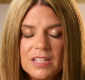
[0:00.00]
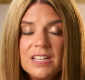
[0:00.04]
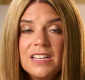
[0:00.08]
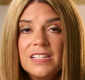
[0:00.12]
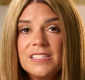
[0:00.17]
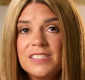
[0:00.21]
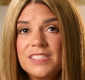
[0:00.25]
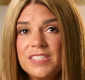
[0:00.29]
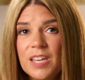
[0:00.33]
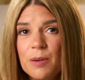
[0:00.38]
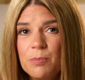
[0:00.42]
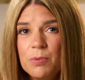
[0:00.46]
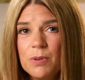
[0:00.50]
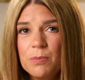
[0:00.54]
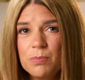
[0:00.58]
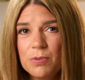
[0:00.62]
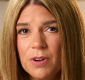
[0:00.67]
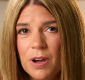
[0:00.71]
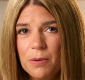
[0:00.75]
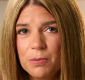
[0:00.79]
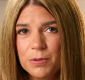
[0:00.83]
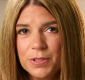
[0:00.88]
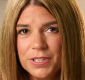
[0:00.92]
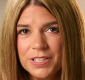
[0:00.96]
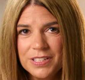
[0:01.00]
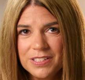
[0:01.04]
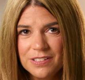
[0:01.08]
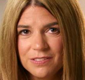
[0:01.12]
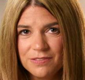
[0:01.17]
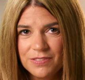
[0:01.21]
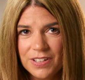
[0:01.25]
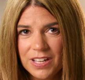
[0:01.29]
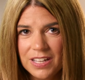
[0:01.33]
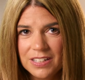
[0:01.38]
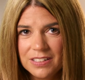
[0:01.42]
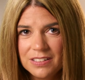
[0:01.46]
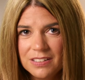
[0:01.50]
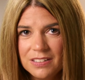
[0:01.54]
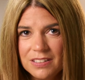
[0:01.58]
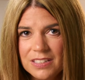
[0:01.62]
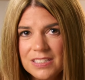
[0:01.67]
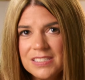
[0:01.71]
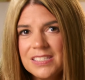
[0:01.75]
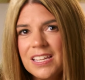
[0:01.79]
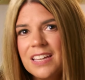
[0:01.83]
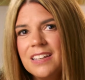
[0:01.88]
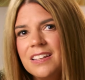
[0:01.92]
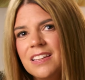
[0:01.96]
Separate property in Nevada
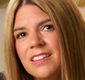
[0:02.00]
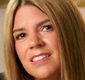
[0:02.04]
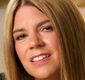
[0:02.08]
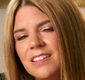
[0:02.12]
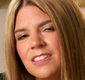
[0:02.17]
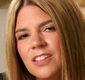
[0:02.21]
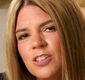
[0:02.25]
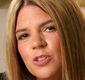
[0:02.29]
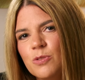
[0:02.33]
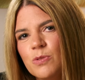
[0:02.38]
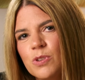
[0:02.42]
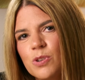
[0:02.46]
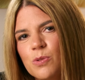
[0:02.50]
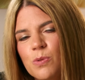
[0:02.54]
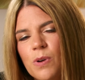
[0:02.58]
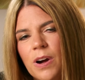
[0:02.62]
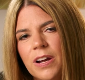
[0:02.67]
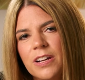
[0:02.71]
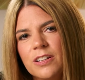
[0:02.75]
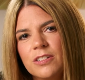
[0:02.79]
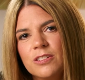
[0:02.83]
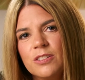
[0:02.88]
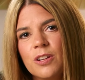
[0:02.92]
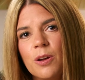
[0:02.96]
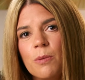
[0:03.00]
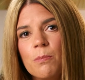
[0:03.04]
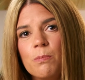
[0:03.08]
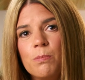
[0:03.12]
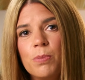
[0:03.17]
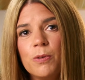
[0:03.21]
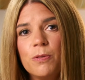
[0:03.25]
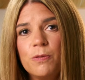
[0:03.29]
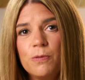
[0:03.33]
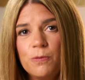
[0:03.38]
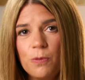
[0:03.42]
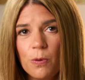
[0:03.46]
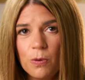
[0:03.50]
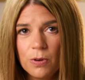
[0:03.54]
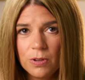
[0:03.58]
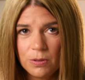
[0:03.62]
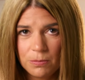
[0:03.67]
is anything that you acquired before